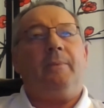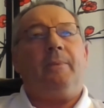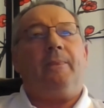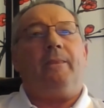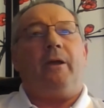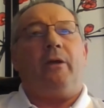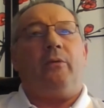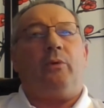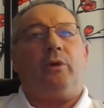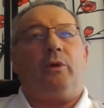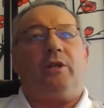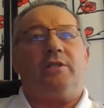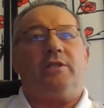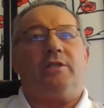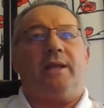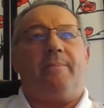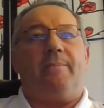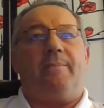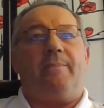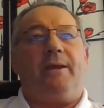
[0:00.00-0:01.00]
Now, what does
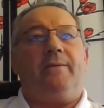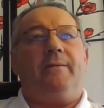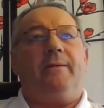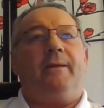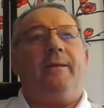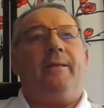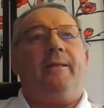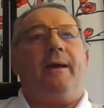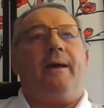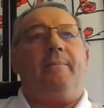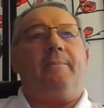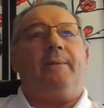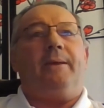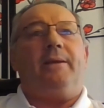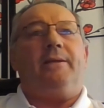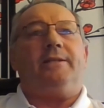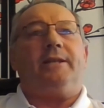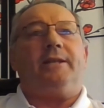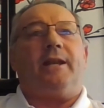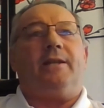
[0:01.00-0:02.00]
that mean? That
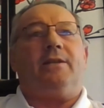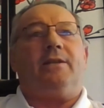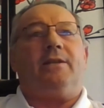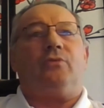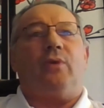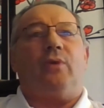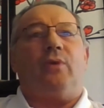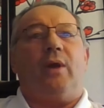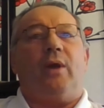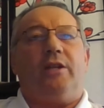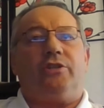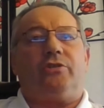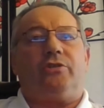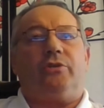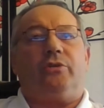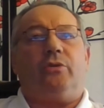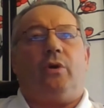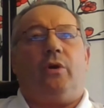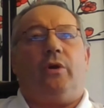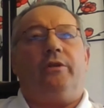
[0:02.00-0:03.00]
means that it's
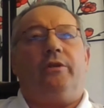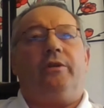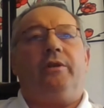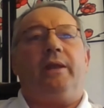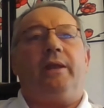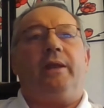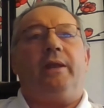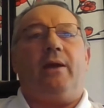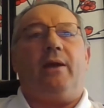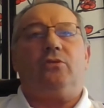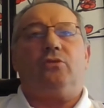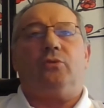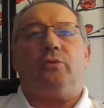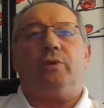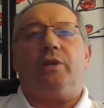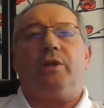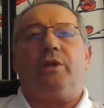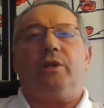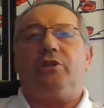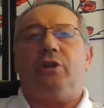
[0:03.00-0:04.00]
registered on the
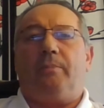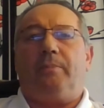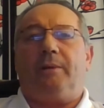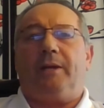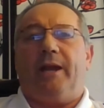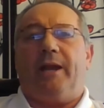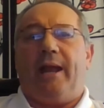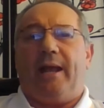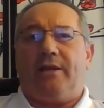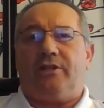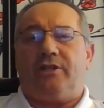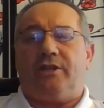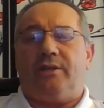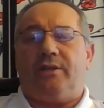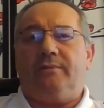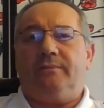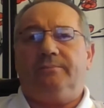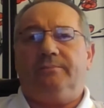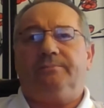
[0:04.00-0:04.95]
Arizona Job Connection,